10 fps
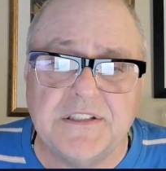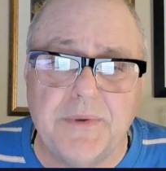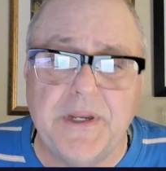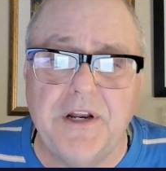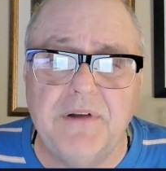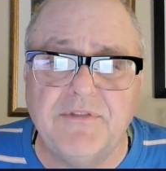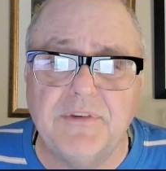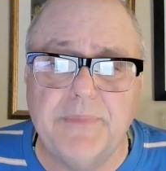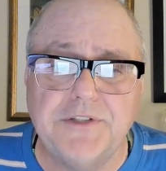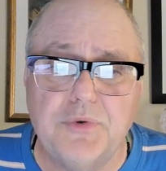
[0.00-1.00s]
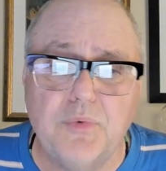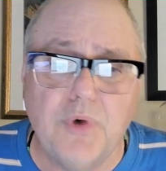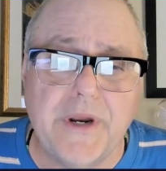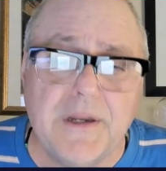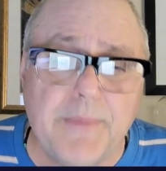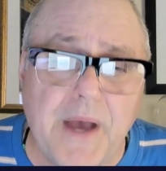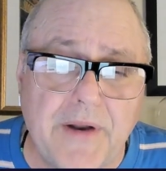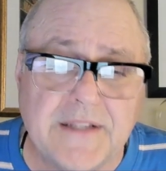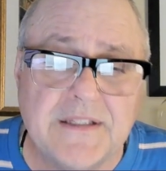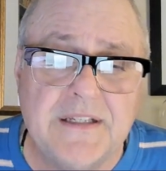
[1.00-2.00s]
so we don't have to be too worried about
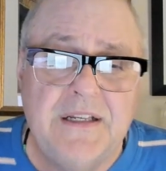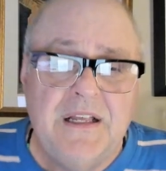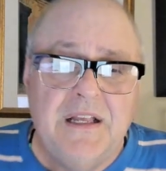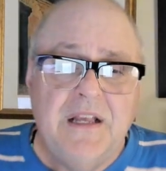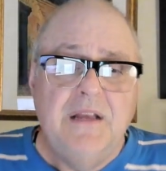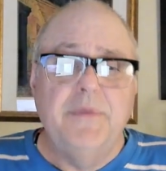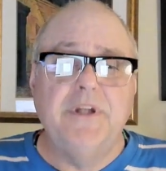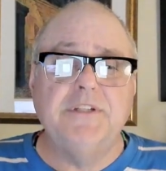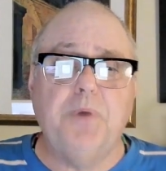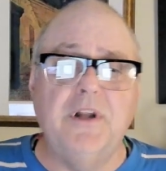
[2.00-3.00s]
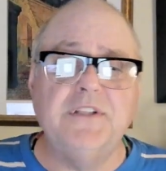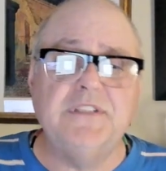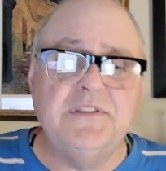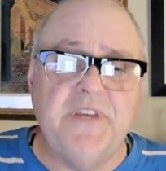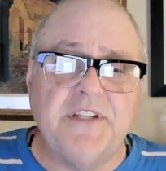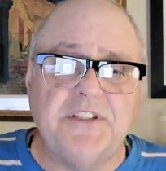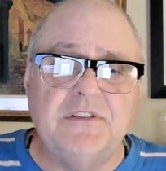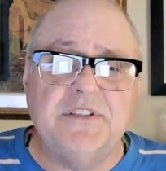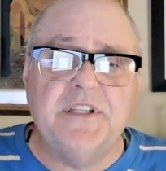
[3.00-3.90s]
it. But as part of this fictional